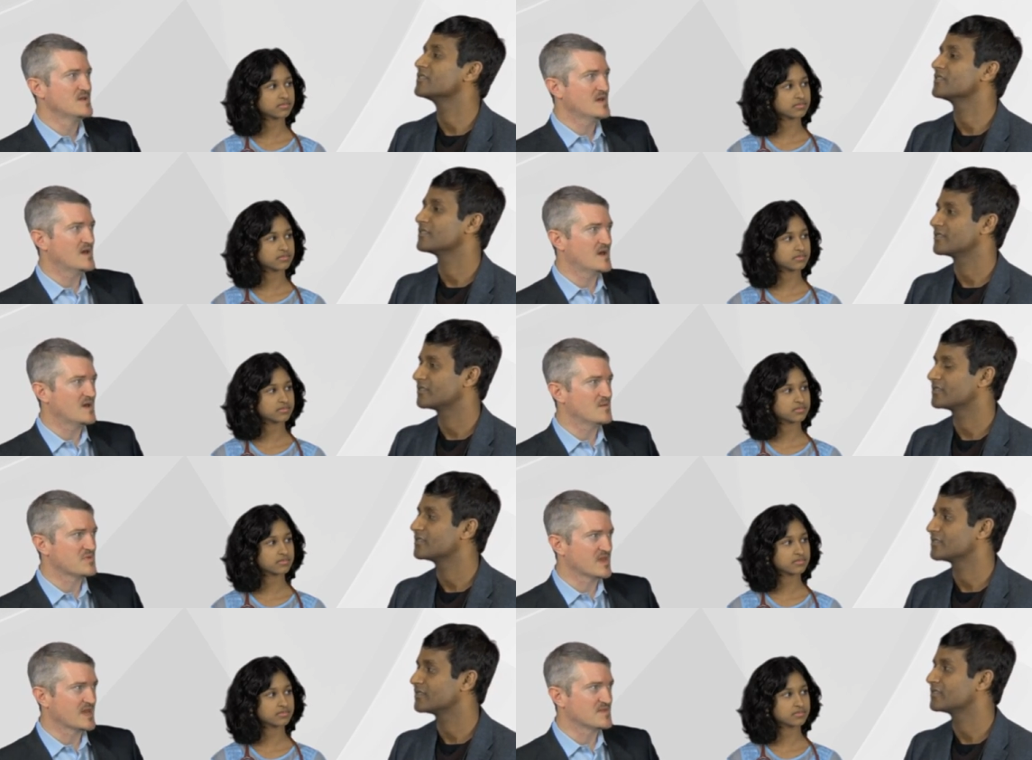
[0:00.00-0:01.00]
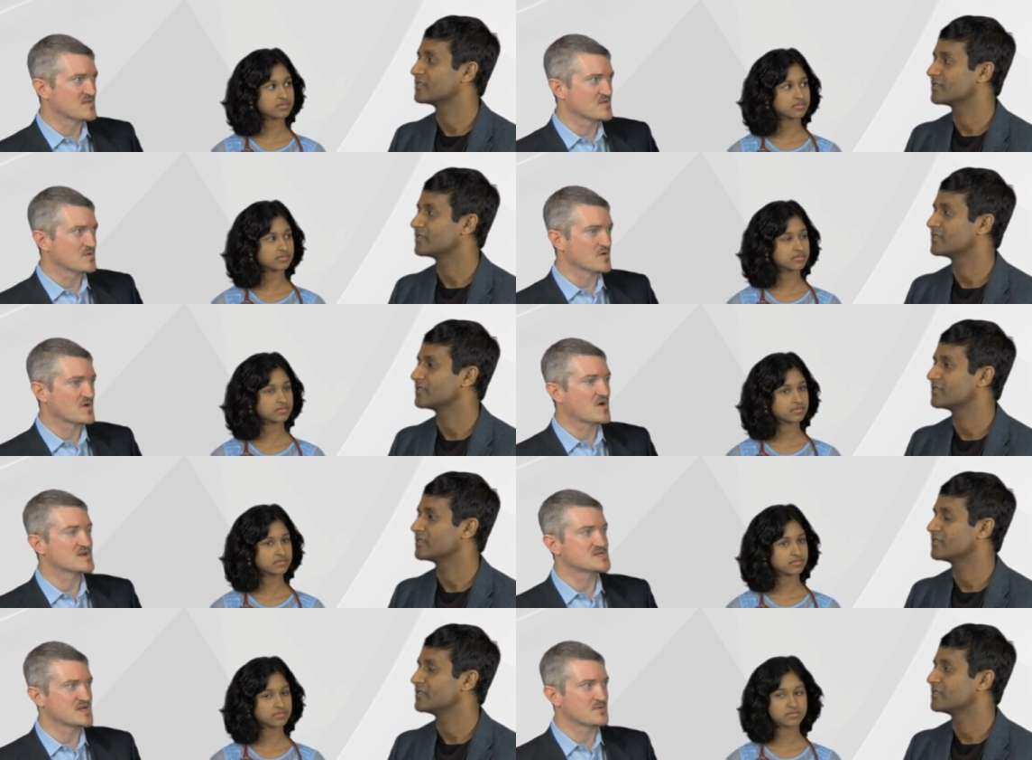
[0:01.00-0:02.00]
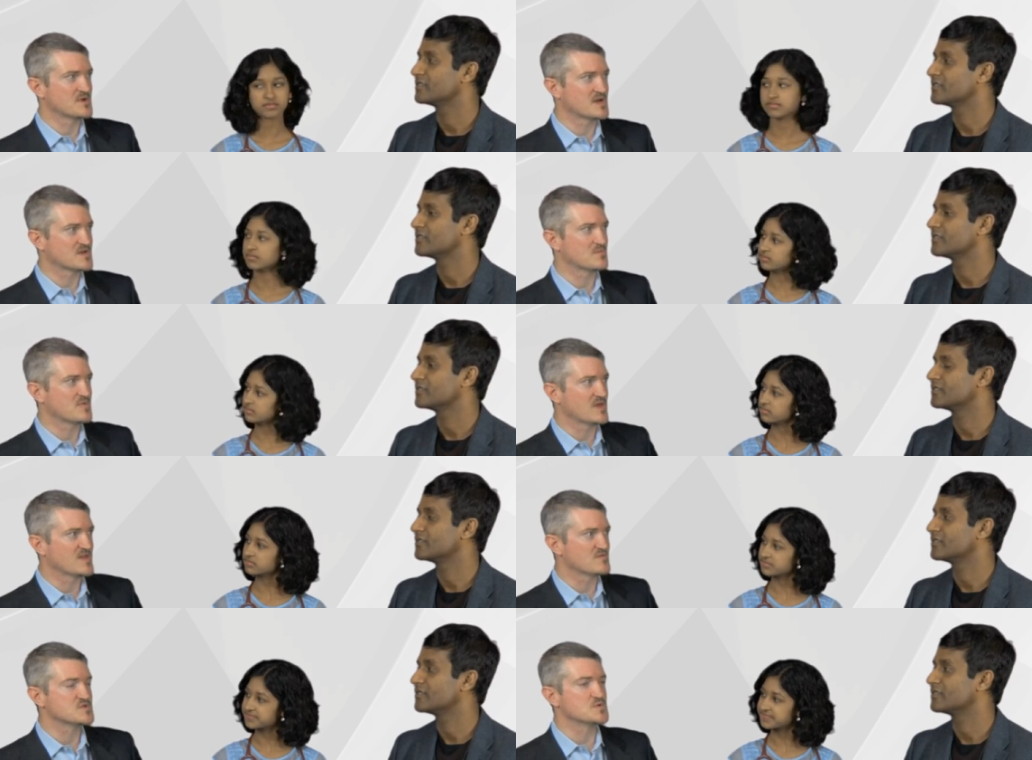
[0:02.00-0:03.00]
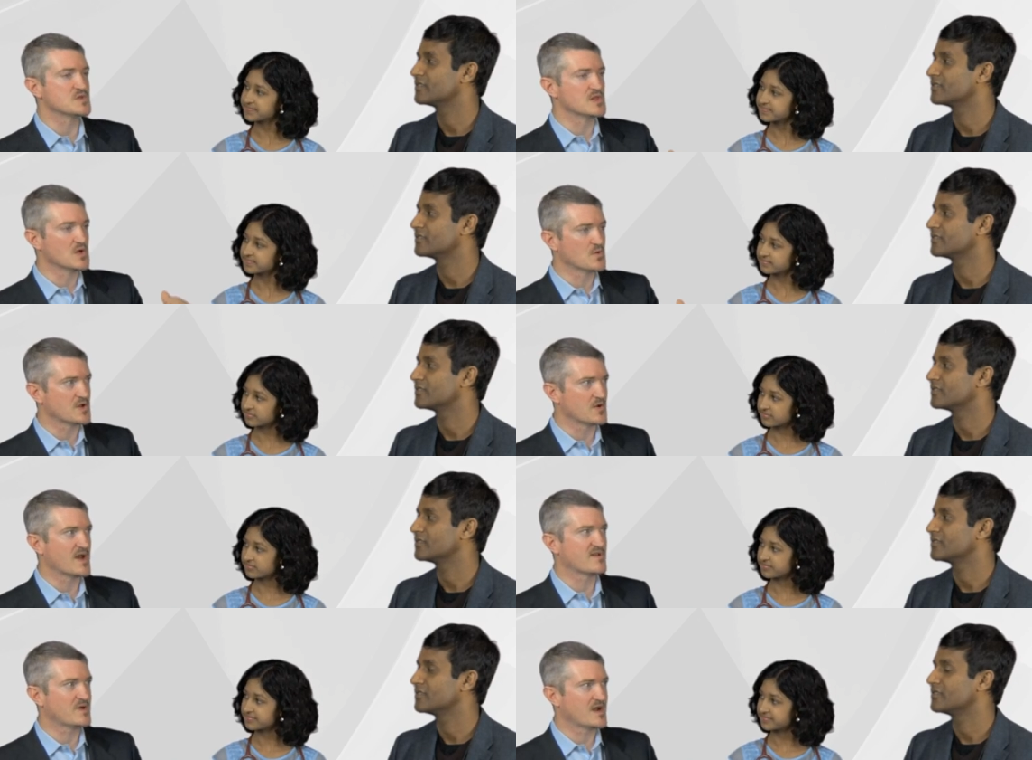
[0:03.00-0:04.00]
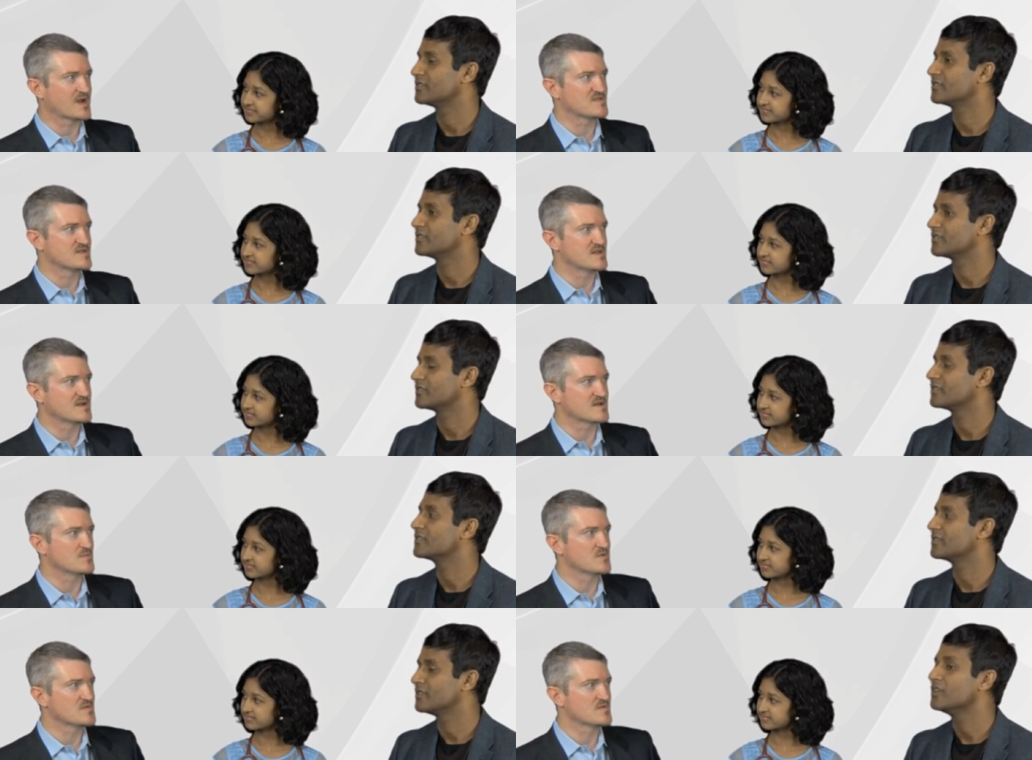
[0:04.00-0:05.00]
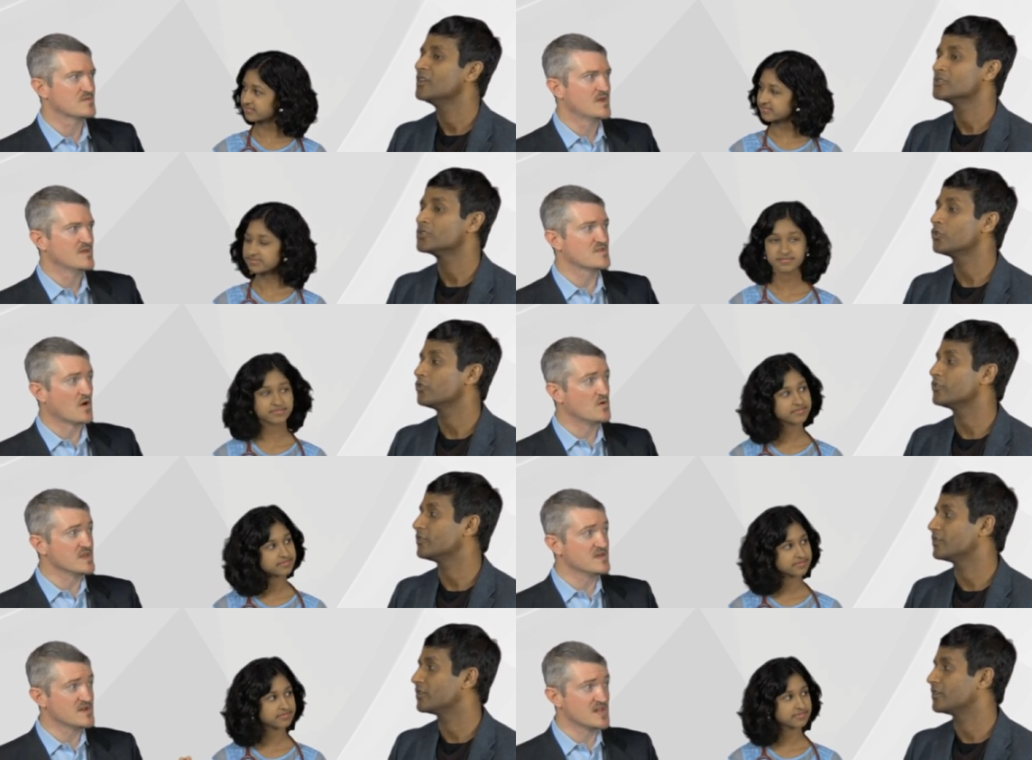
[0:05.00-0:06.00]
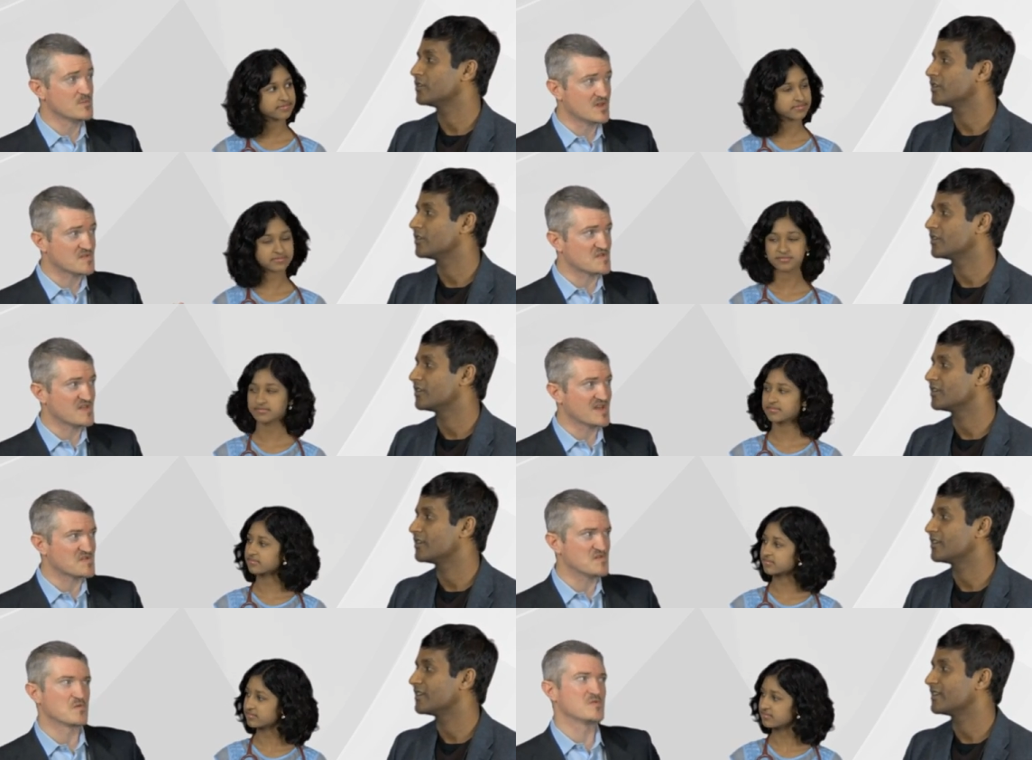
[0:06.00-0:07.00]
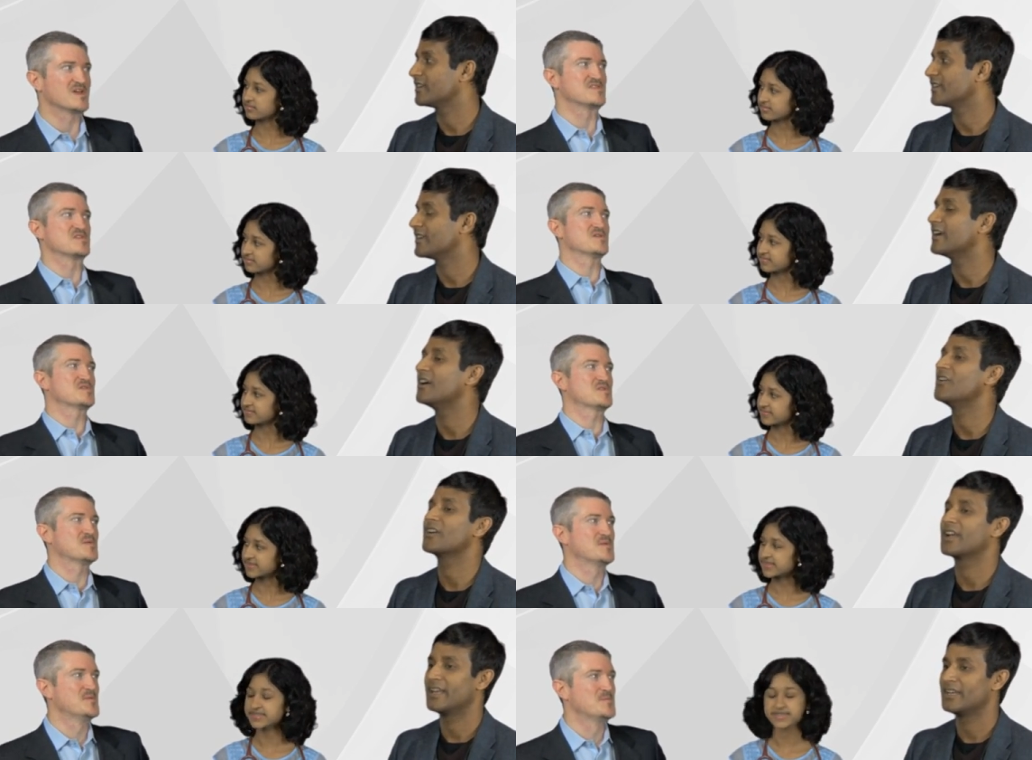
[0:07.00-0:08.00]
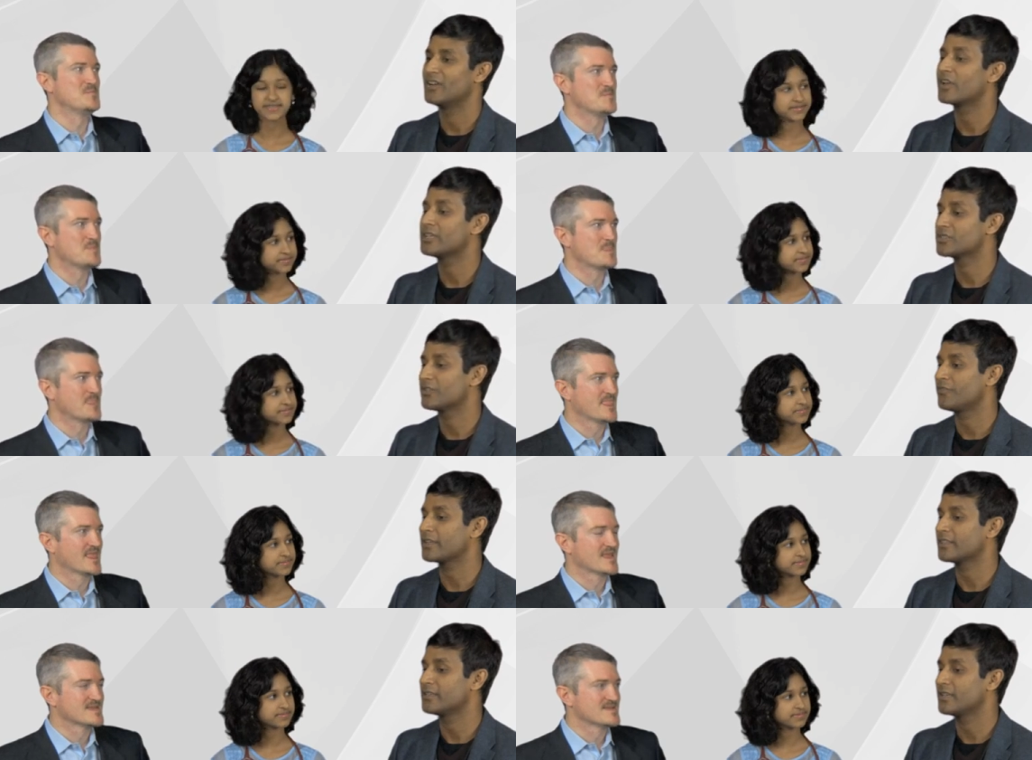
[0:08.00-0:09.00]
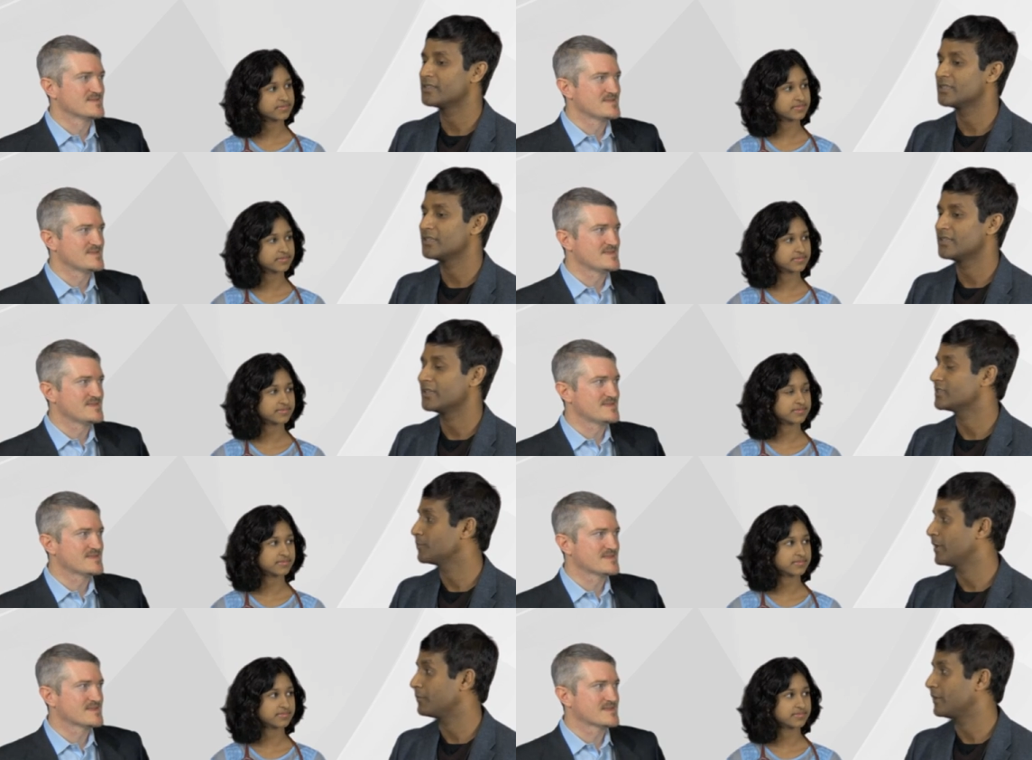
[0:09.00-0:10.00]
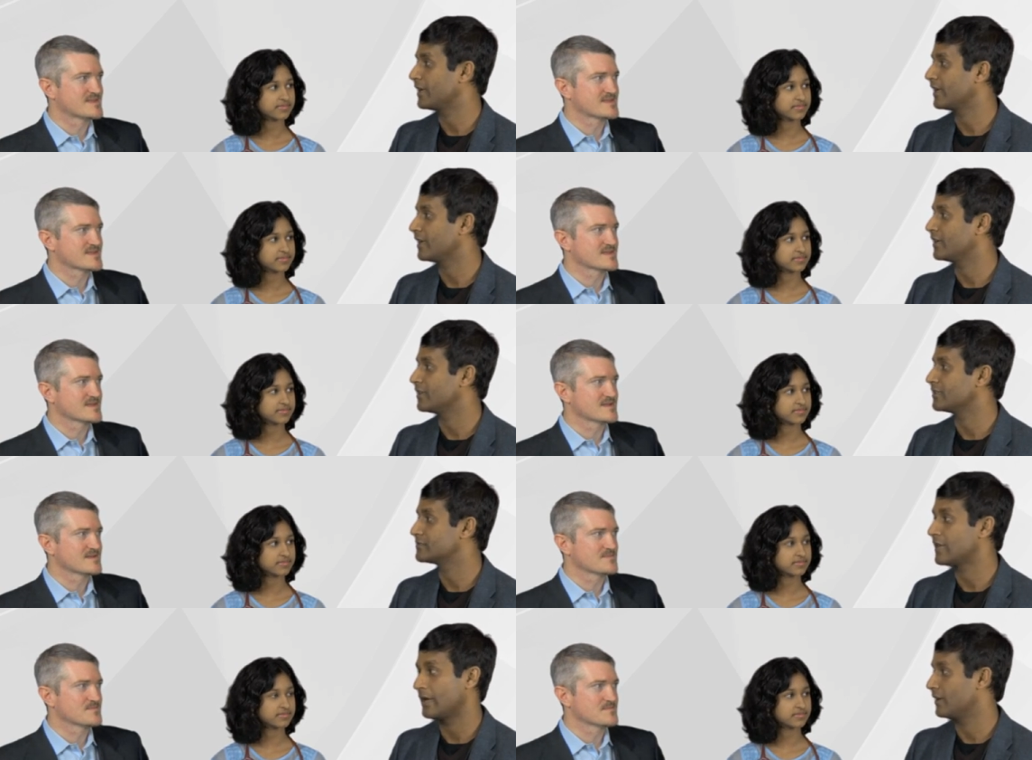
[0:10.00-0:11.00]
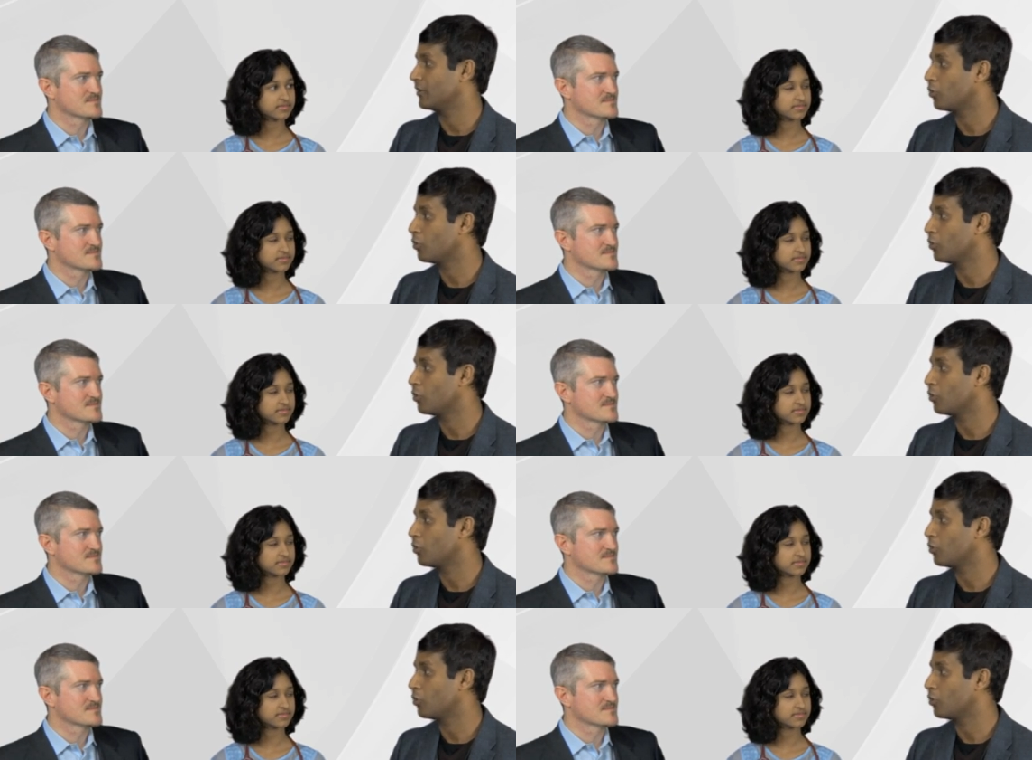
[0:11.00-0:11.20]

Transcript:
Speaker 1: uh, plans or cost share reduction plans, which would lower your out of pockets and deductibles.
Speaker 2: So it's only available on select silver plans, though. Oh, got it. Okay, so the fact that Tennessee didn't expand Medicaid is not a